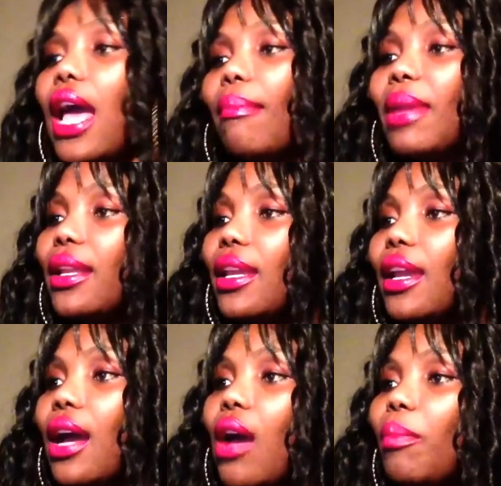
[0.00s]
been
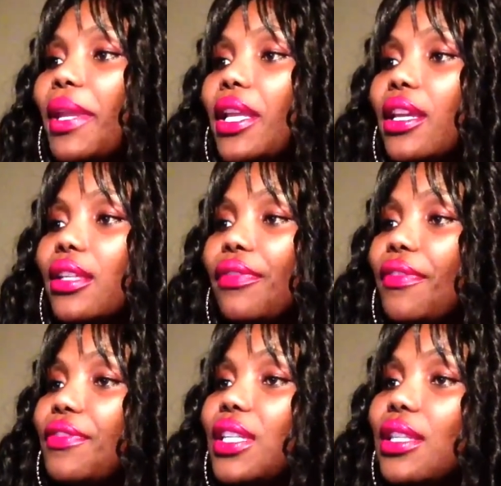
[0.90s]
here how many years?
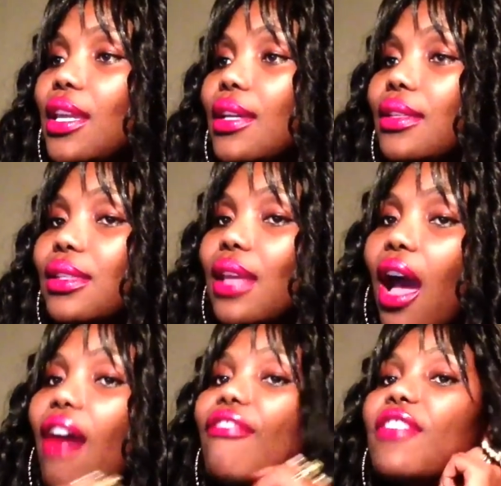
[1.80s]
15 years?
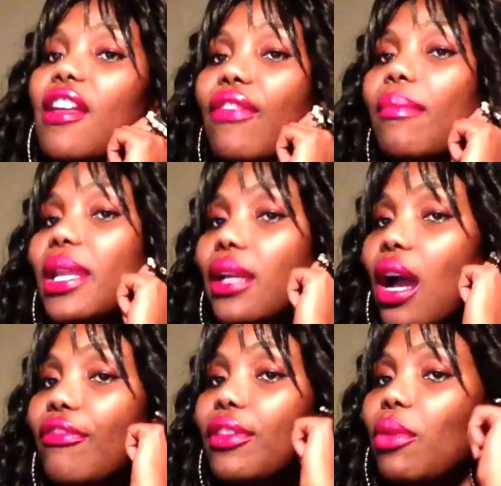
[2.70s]
I've never been
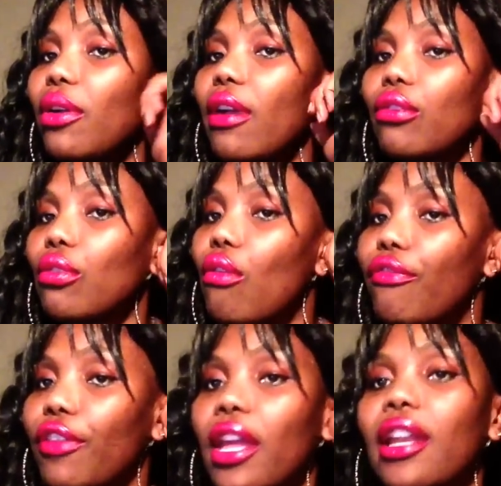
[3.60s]
comfortable around
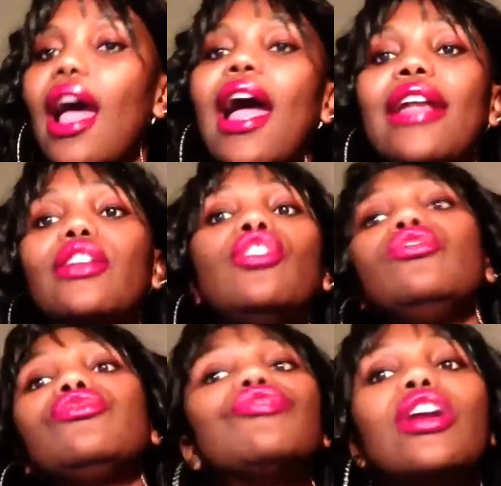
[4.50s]
coffee. And I
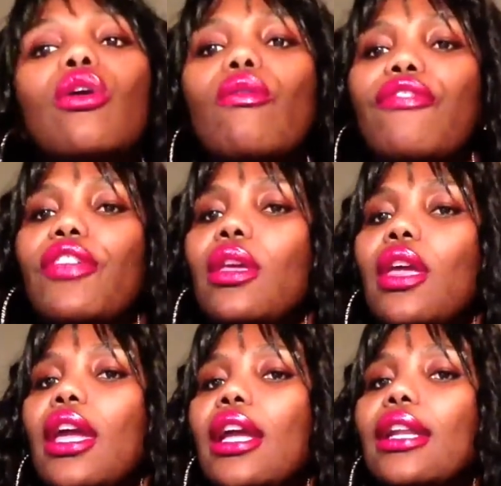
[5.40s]
don't drink coffee.
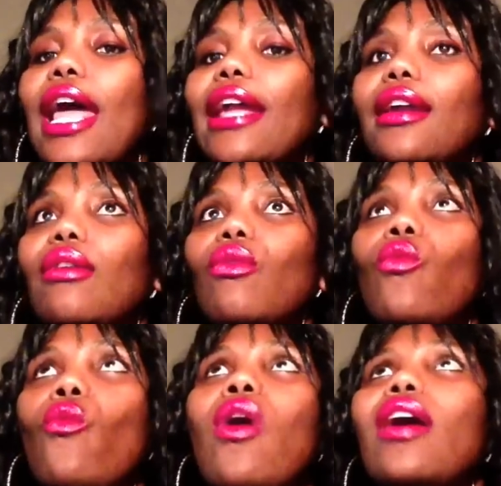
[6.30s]
Like
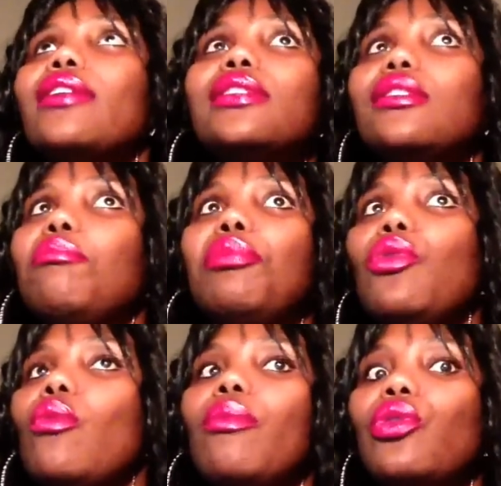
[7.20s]
once in
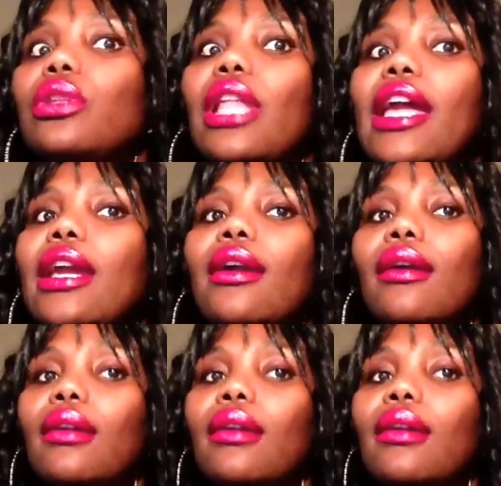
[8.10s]
blue moon, like